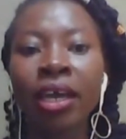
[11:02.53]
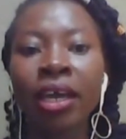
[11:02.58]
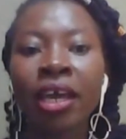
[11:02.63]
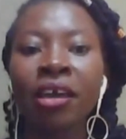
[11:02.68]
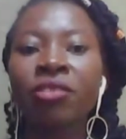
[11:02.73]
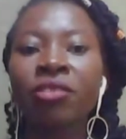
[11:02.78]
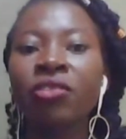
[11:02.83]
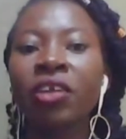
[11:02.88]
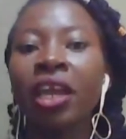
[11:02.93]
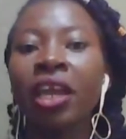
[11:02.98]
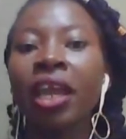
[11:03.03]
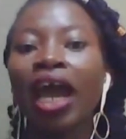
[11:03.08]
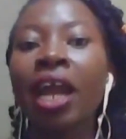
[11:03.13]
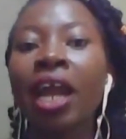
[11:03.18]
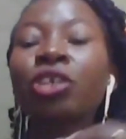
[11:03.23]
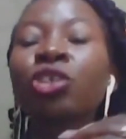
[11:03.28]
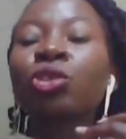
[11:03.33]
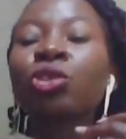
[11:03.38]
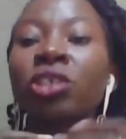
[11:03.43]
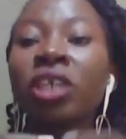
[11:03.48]
they are to
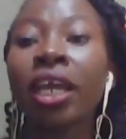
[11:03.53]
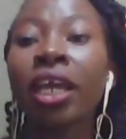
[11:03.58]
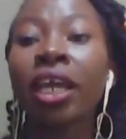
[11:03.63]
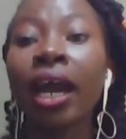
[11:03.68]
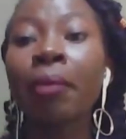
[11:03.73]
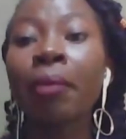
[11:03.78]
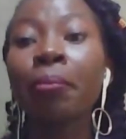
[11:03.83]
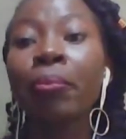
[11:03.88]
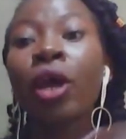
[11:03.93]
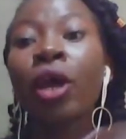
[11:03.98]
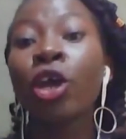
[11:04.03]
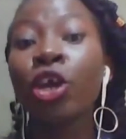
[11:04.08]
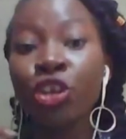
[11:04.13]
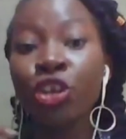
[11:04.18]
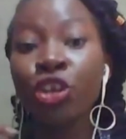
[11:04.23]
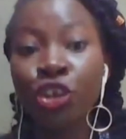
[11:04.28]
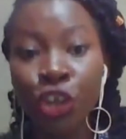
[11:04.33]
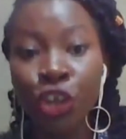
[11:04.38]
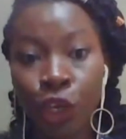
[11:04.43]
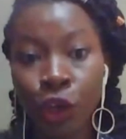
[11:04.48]
take up
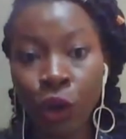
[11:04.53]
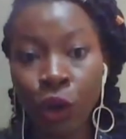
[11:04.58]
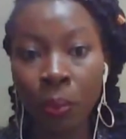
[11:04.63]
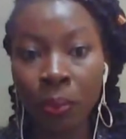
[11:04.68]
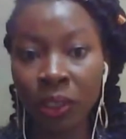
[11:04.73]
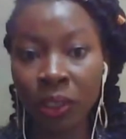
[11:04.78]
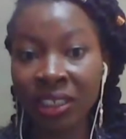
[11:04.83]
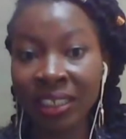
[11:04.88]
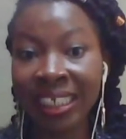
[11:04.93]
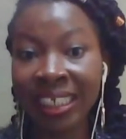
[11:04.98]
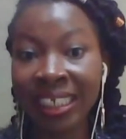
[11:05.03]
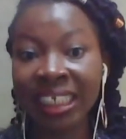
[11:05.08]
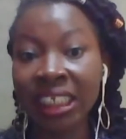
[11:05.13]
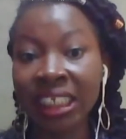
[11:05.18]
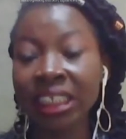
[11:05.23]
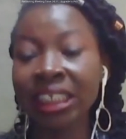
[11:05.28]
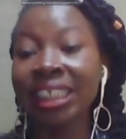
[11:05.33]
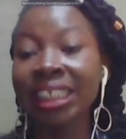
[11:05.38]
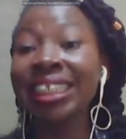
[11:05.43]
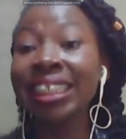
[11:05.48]
new opportunities and
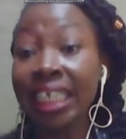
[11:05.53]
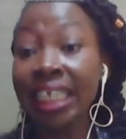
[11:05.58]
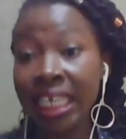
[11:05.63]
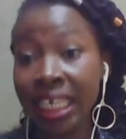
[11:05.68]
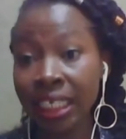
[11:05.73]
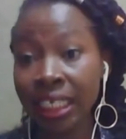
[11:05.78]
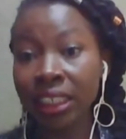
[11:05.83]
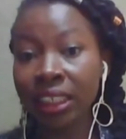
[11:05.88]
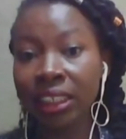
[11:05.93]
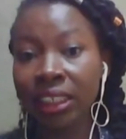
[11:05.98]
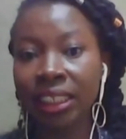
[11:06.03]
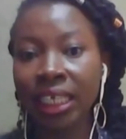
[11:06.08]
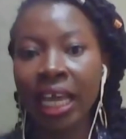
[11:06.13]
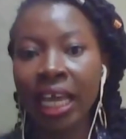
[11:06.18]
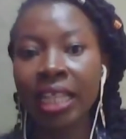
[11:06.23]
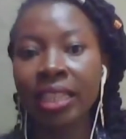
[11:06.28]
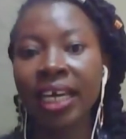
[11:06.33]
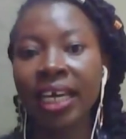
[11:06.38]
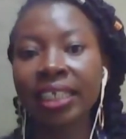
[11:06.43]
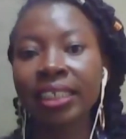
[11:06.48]
skills
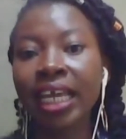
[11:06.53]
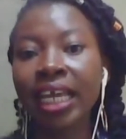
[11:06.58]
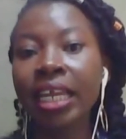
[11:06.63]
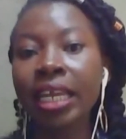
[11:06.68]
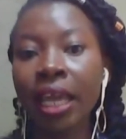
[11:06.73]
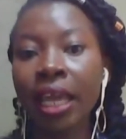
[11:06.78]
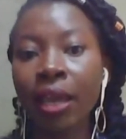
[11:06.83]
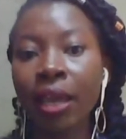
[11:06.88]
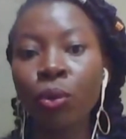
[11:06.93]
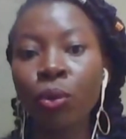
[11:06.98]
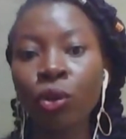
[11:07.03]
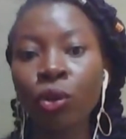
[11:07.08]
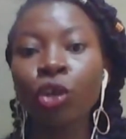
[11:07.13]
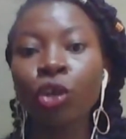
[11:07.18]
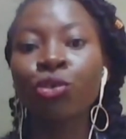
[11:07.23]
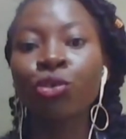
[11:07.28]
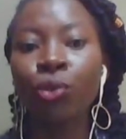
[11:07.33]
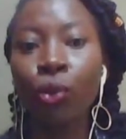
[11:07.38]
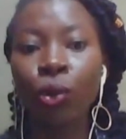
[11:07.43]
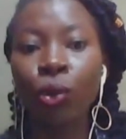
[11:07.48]
that enable
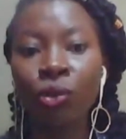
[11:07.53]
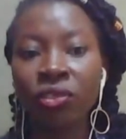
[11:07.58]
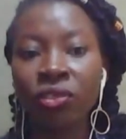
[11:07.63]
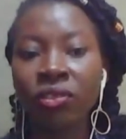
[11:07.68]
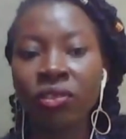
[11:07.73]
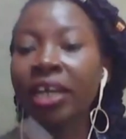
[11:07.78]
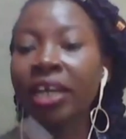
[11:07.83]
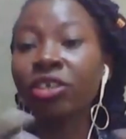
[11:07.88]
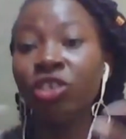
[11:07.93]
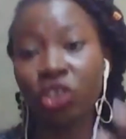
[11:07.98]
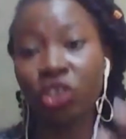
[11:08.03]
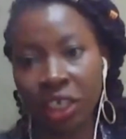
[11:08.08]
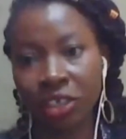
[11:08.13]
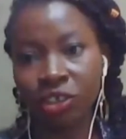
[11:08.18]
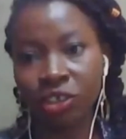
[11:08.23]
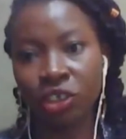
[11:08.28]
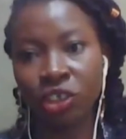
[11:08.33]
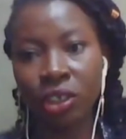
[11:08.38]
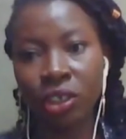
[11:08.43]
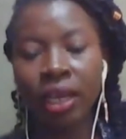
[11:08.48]
growth and change.
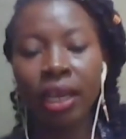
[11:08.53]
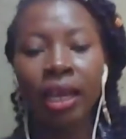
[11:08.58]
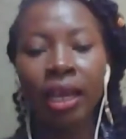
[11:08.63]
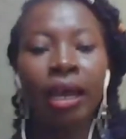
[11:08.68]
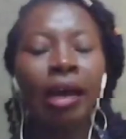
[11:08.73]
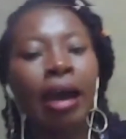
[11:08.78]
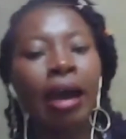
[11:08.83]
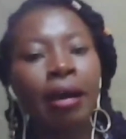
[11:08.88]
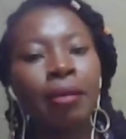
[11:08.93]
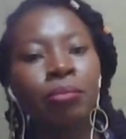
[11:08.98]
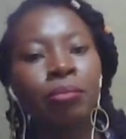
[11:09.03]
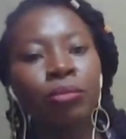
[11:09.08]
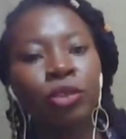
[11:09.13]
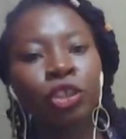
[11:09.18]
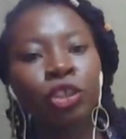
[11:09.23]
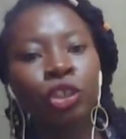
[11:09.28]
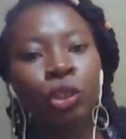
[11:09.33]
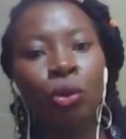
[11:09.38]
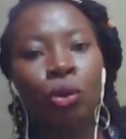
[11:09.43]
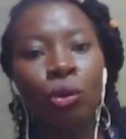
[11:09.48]

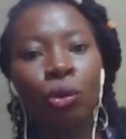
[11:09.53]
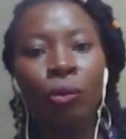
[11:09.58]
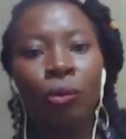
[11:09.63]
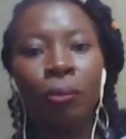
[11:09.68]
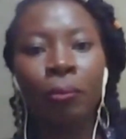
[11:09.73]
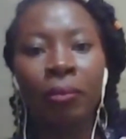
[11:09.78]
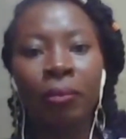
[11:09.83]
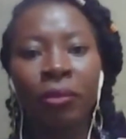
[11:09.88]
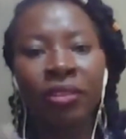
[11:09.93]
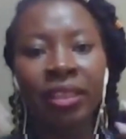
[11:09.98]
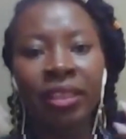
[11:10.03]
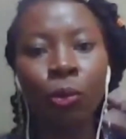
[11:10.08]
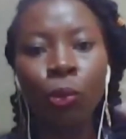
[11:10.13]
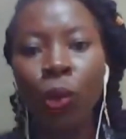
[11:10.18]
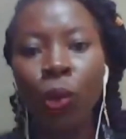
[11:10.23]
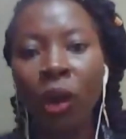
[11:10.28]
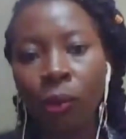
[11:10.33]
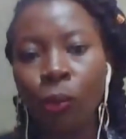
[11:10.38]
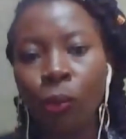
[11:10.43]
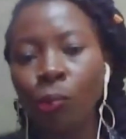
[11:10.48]
So
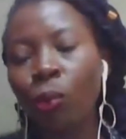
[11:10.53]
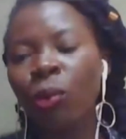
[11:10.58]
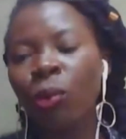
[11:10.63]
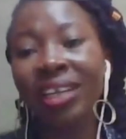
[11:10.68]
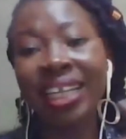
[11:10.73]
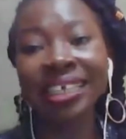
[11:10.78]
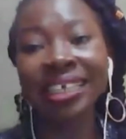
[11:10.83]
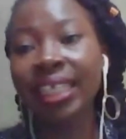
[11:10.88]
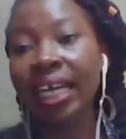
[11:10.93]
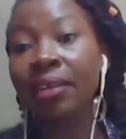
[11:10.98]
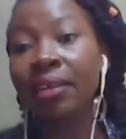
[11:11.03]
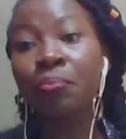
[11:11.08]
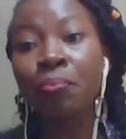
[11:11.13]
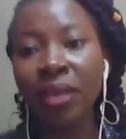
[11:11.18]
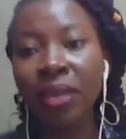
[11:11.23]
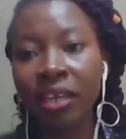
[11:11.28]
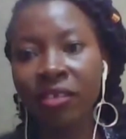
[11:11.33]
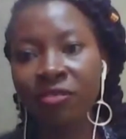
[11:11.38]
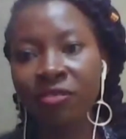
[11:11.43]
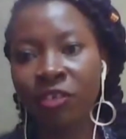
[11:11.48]
what does that mean
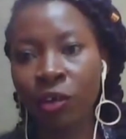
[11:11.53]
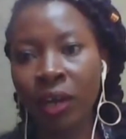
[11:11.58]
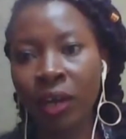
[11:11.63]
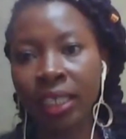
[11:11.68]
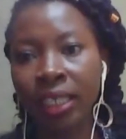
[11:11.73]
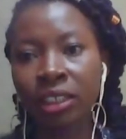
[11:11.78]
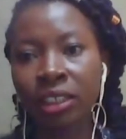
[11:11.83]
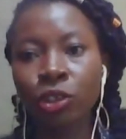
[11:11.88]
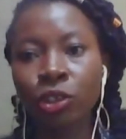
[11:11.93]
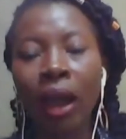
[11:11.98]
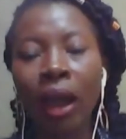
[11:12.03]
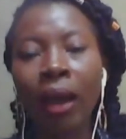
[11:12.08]
for us? So